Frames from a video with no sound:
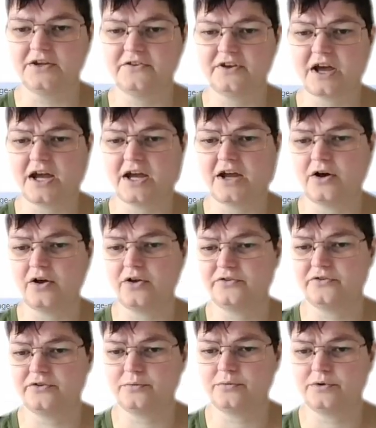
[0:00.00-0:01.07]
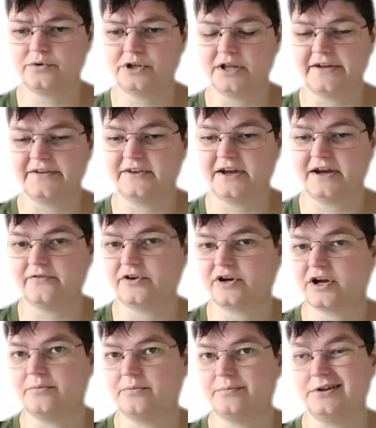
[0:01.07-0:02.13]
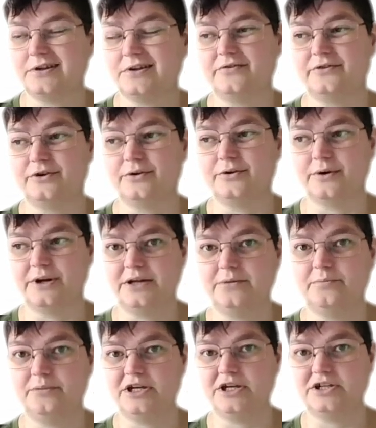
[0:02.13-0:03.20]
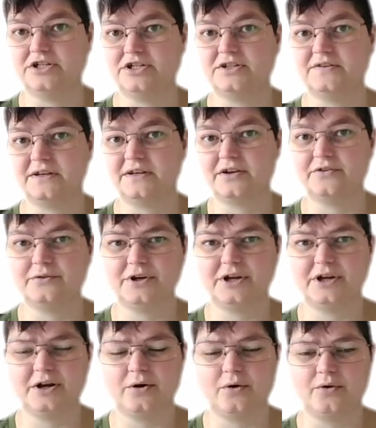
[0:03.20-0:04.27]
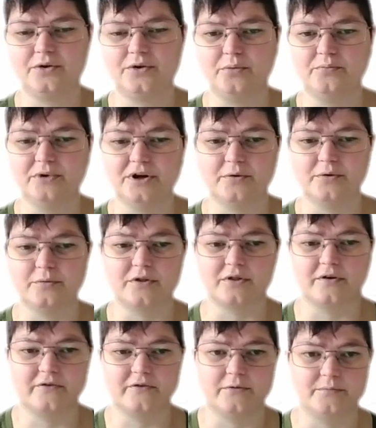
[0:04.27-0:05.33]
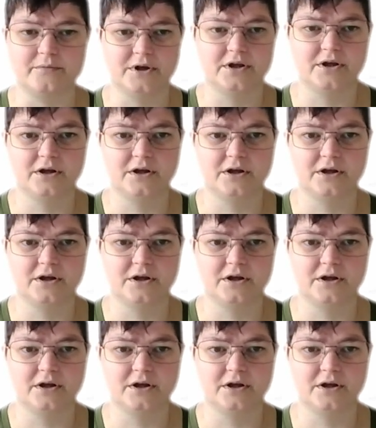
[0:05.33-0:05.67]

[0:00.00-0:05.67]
Because I also would like to have a couple of grid pages. Like I don't need a whole notebook worth of them.